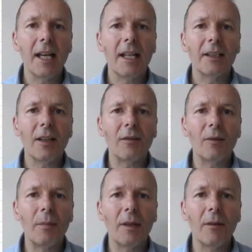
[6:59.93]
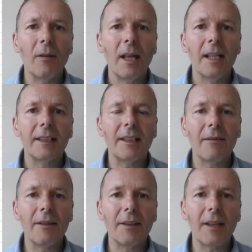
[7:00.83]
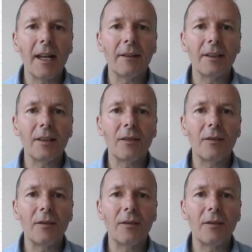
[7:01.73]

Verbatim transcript: total bill seven thousand three